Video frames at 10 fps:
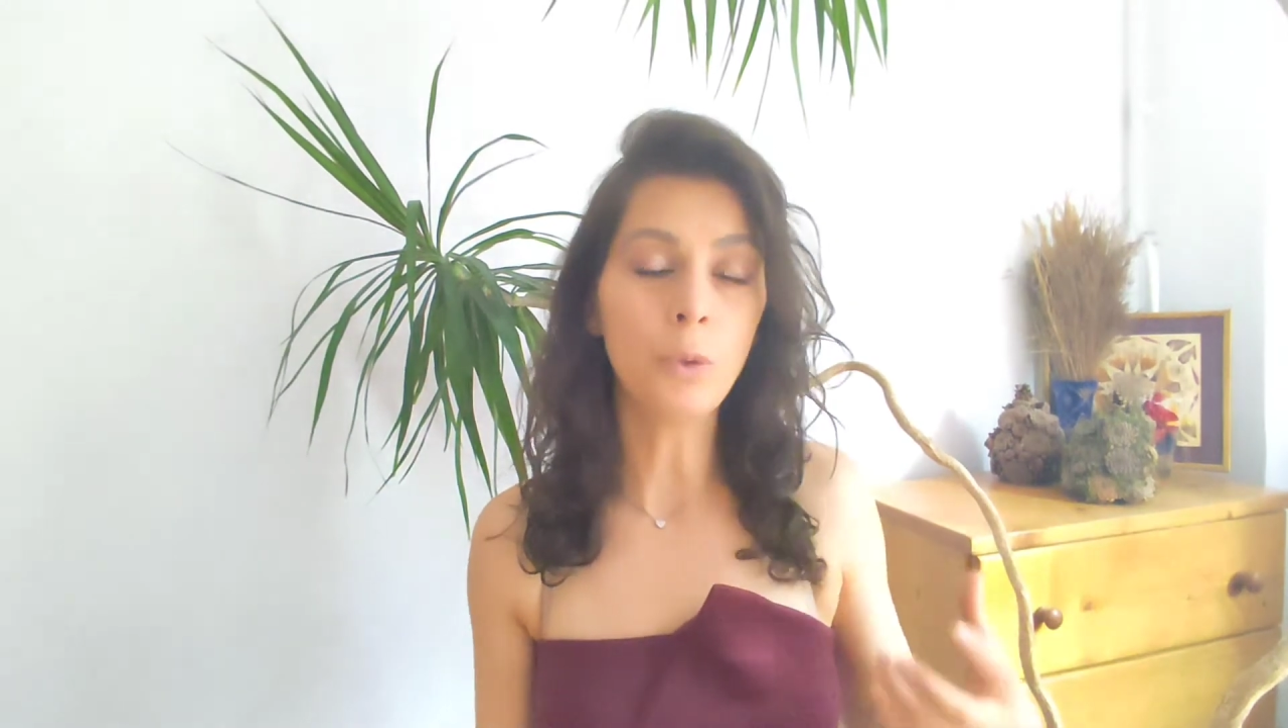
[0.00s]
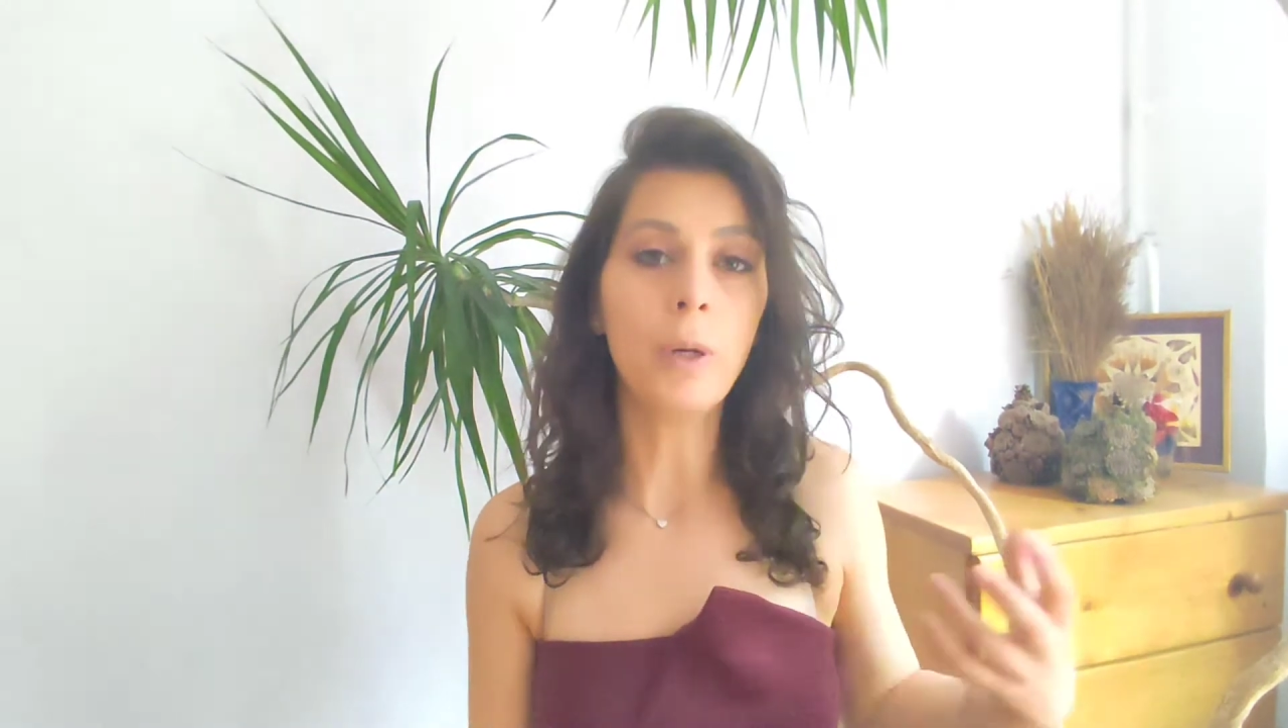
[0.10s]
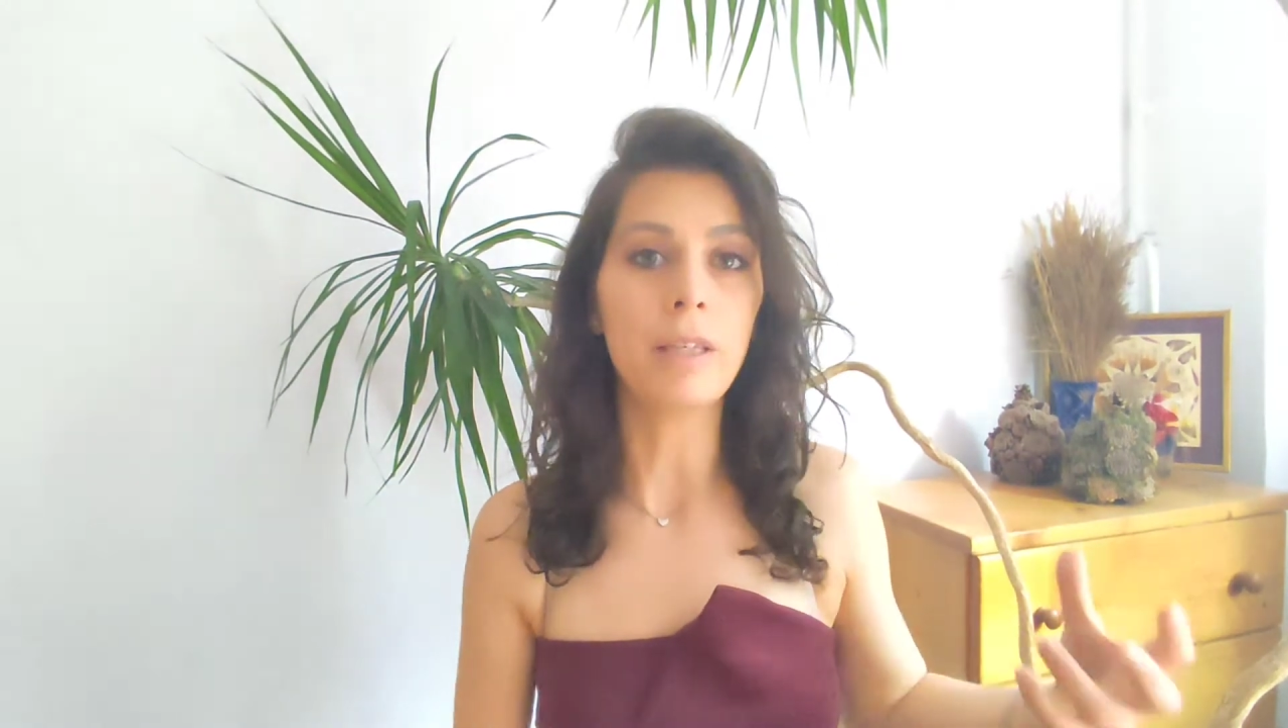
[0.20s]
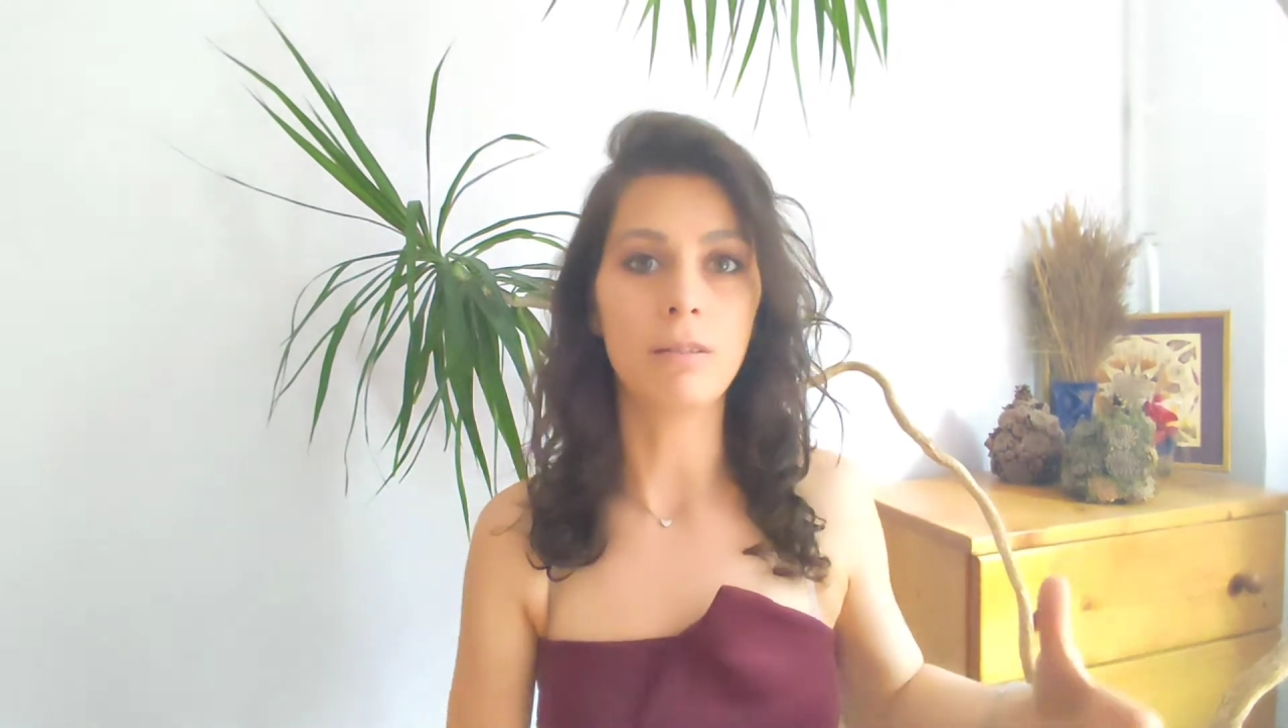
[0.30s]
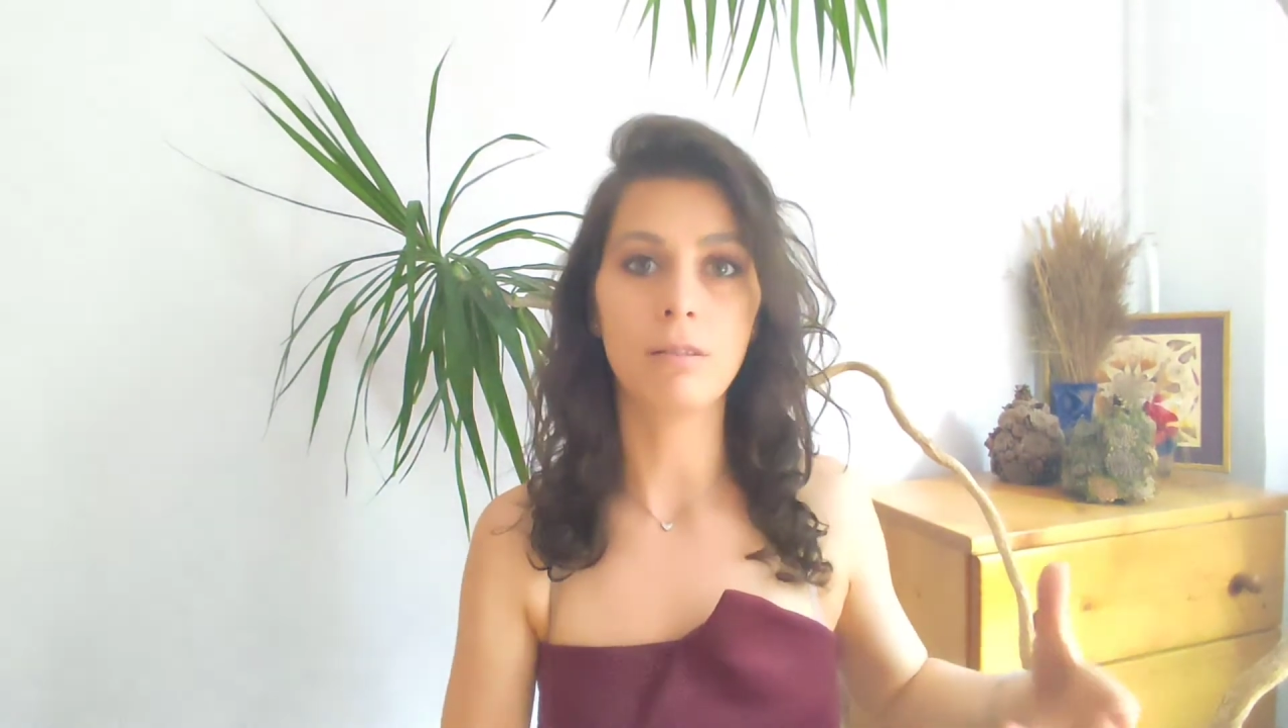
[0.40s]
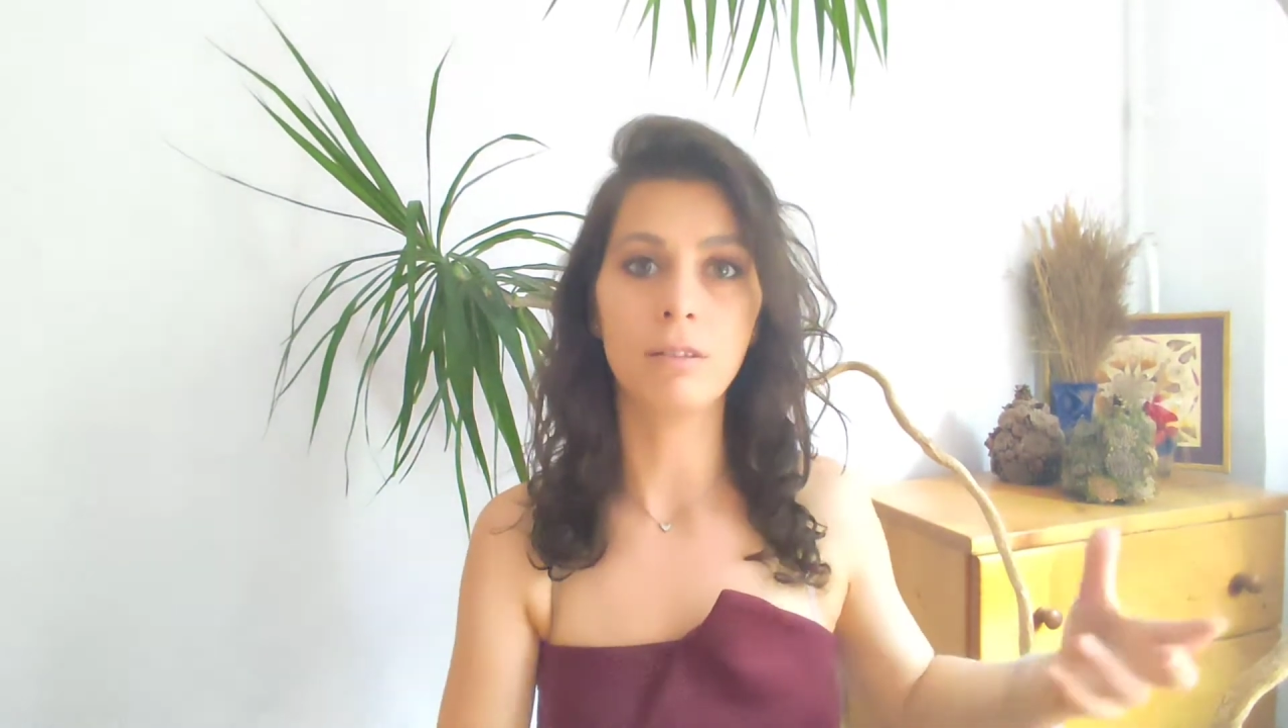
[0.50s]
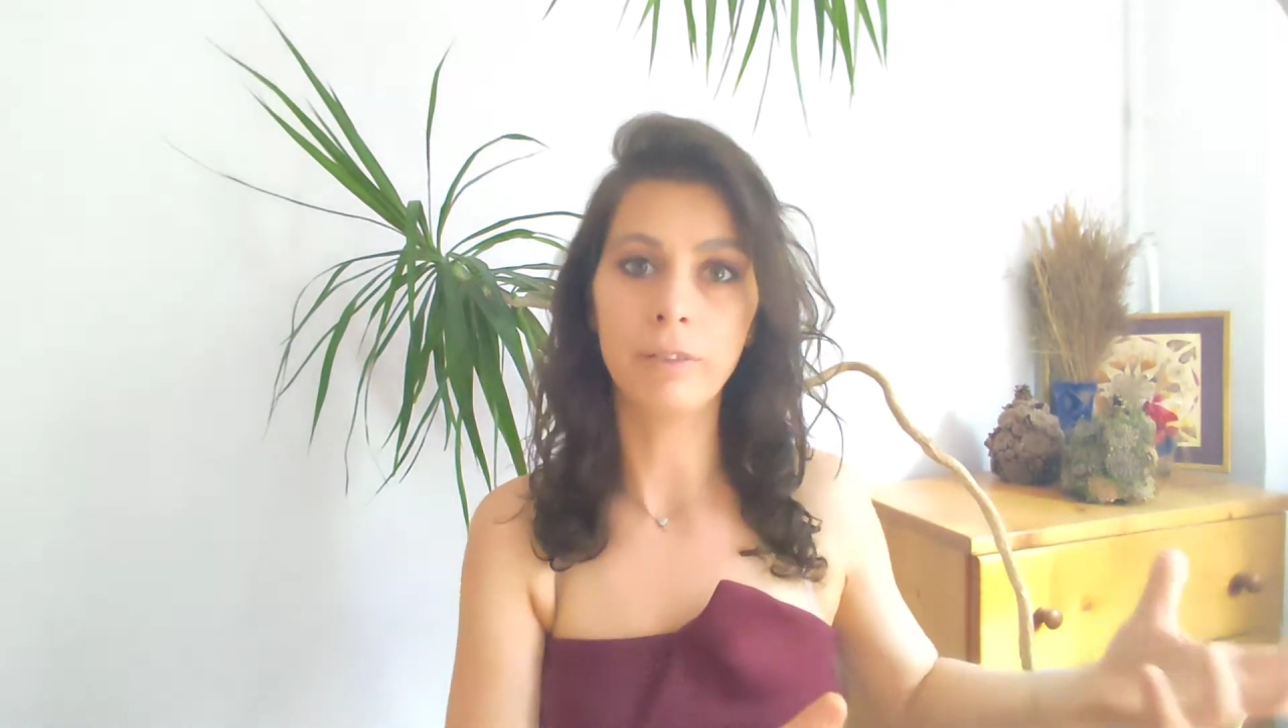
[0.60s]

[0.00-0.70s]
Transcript: new ways